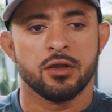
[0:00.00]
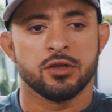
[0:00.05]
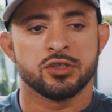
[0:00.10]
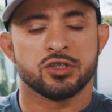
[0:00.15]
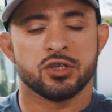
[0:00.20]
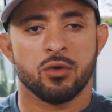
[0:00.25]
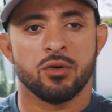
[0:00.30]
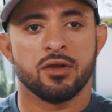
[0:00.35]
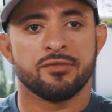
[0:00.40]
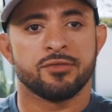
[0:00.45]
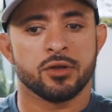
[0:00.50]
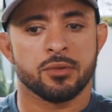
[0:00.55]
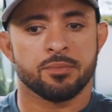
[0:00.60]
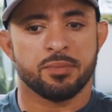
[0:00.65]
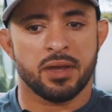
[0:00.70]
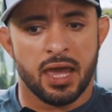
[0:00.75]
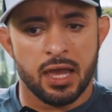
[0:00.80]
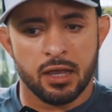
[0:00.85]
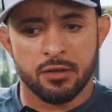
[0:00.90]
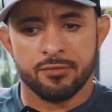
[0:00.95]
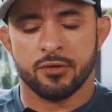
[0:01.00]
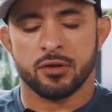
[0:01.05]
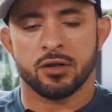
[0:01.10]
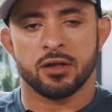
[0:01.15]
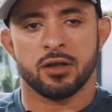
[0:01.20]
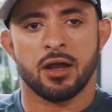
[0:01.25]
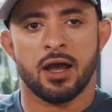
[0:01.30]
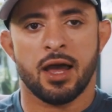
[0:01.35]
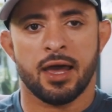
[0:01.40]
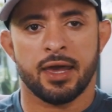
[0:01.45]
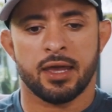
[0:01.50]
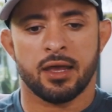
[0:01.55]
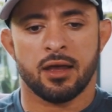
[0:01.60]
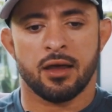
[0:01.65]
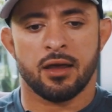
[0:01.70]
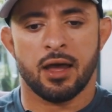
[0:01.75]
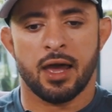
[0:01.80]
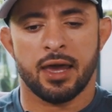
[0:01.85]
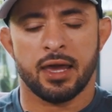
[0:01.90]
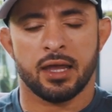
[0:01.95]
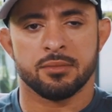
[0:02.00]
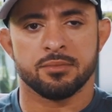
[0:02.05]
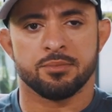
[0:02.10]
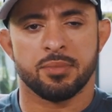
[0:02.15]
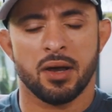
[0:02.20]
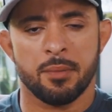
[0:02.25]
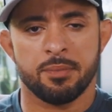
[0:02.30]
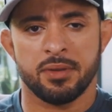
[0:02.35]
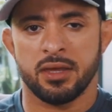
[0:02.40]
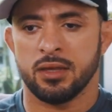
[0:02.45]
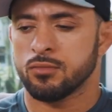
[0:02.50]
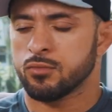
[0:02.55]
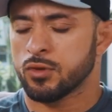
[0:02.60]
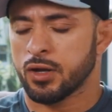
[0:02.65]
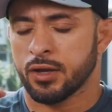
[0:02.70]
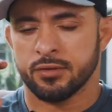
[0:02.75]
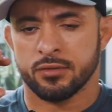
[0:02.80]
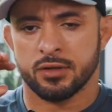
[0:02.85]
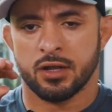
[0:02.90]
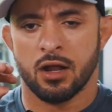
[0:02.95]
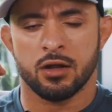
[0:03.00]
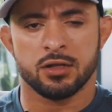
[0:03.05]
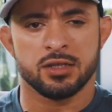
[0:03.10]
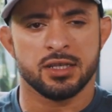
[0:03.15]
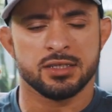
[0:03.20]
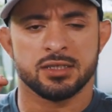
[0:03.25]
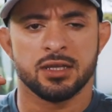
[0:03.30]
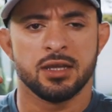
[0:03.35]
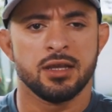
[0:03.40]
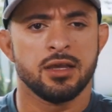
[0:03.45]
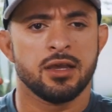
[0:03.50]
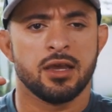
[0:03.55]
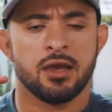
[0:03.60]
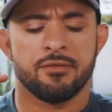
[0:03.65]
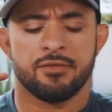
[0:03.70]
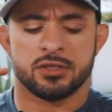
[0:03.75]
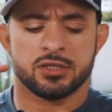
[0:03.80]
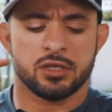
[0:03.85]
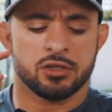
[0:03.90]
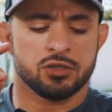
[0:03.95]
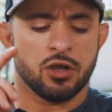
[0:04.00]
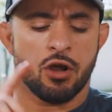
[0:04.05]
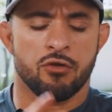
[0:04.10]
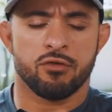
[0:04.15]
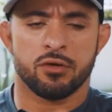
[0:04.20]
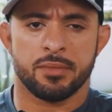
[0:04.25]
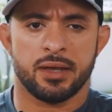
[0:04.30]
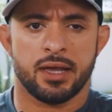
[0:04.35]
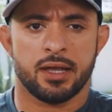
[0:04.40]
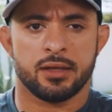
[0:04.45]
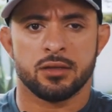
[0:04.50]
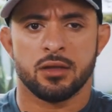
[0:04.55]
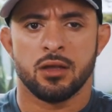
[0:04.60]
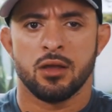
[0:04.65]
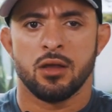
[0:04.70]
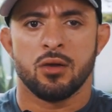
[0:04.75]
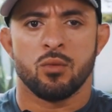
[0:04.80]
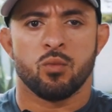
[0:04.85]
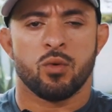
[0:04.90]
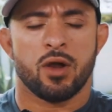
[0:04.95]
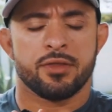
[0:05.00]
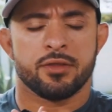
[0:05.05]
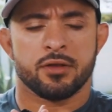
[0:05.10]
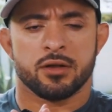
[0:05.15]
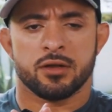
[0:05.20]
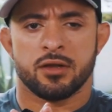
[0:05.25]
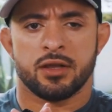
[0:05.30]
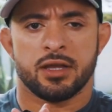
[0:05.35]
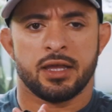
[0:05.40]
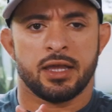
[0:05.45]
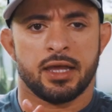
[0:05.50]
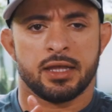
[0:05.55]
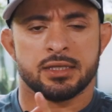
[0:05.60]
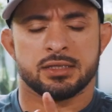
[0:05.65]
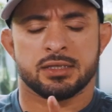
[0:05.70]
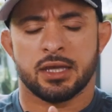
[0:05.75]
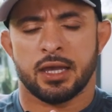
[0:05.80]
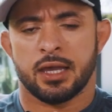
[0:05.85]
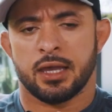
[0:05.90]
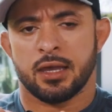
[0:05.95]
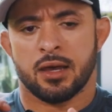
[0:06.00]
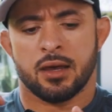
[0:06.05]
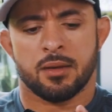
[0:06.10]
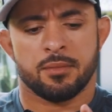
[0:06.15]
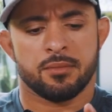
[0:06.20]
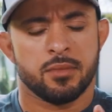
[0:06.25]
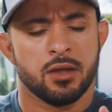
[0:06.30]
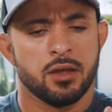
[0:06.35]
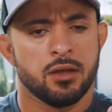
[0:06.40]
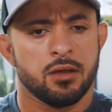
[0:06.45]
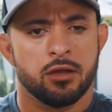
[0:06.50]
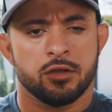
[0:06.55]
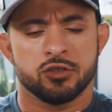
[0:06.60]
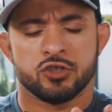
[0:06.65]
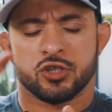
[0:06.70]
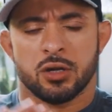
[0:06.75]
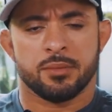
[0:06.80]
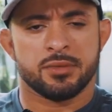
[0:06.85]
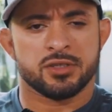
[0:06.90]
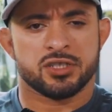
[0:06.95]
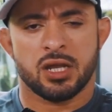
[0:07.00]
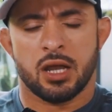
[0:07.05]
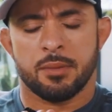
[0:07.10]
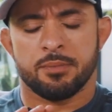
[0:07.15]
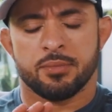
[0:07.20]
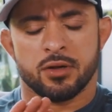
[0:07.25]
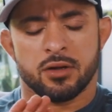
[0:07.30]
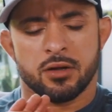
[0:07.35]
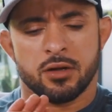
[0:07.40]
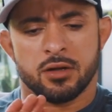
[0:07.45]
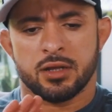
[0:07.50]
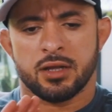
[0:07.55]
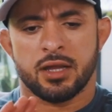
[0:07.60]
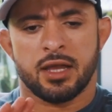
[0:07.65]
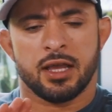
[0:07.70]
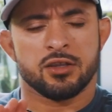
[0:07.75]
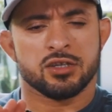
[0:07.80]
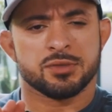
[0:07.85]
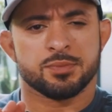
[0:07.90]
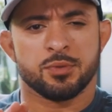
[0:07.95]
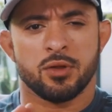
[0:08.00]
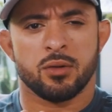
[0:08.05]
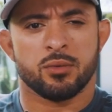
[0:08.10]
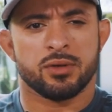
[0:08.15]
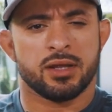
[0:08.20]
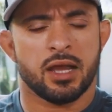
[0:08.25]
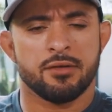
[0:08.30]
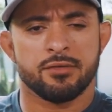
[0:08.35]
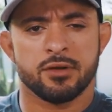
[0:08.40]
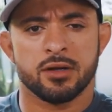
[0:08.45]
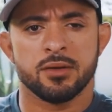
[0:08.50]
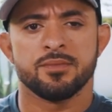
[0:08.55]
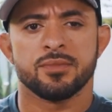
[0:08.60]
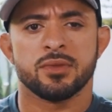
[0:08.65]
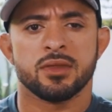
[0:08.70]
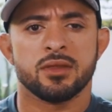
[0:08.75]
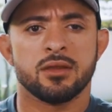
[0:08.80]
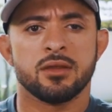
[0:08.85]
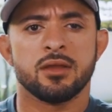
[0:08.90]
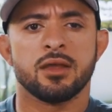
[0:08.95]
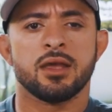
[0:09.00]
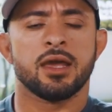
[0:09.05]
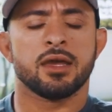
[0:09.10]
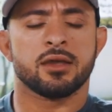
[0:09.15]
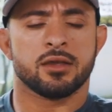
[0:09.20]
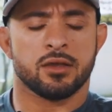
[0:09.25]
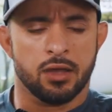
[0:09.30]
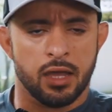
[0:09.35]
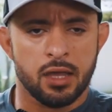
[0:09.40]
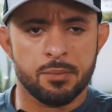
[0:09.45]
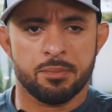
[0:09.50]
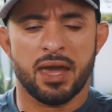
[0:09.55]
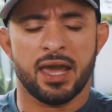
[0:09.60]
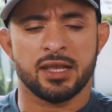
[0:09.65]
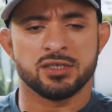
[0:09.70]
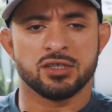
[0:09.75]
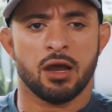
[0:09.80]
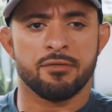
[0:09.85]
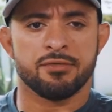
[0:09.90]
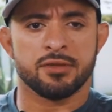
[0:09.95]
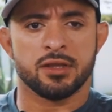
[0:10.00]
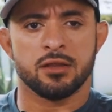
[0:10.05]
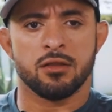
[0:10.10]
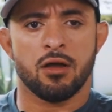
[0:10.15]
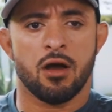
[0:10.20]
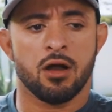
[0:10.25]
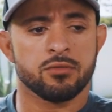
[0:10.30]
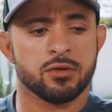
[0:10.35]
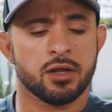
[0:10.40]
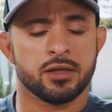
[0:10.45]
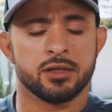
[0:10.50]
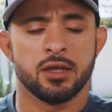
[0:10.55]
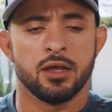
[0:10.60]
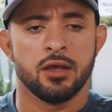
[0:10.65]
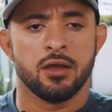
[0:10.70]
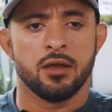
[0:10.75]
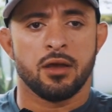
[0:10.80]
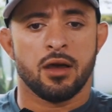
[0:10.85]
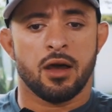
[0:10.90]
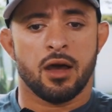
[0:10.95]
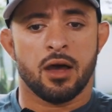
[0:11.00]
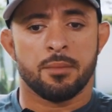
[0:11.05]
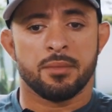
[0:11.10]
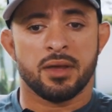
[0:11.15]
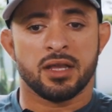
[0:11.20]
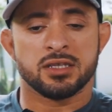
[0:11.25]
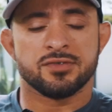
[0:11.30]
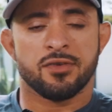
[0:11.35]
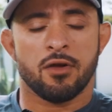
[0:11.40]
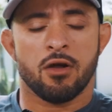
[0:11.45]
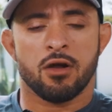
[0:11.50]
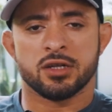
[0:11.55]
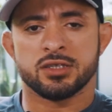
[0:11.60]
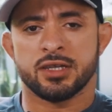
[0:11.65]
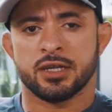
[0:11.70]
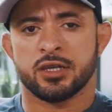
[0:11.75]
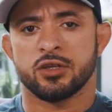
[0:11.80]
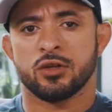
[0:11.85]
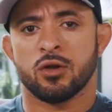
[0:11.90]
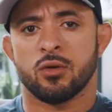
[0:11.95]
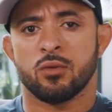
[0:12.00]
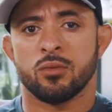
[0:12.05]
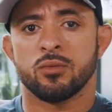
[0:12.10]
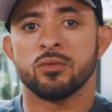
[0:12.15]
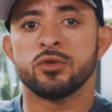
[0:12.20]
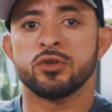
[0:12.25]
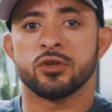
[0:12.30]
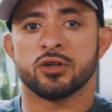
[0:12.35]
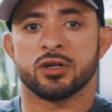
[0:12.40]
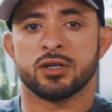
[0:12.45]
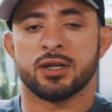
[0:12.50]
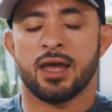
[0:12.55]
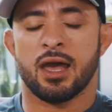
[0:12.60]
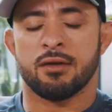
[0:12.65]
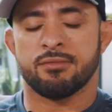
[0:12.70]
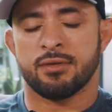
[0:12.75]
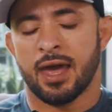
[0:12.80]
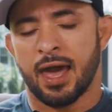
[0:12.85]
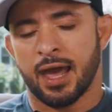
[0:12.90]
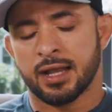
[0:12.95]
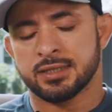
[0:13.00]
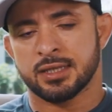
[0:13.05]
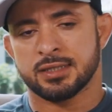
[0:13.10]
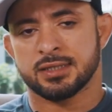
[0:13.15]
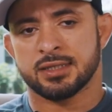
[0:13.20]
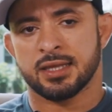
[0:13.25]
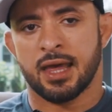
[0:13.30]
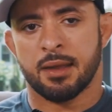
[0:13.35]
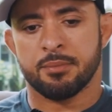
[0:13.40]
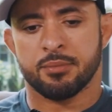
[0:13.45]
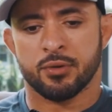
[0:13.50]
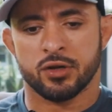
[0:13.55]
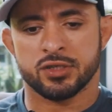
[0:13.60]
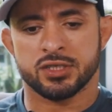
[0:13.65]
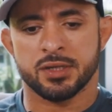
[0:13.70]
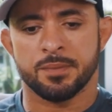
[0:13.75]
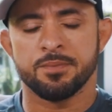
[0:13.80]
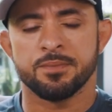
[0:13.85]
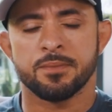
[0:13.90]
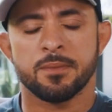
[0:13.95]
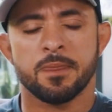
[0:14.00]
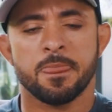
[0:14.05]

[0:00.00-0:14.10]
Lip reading: So if you're paying for a high-end puppy, regardless if it's a Doberman, whether it's a German Shepherd, English Bulldog, whatever, it pays off in the long run, as far as, like, you know, you're gonna have access to that person.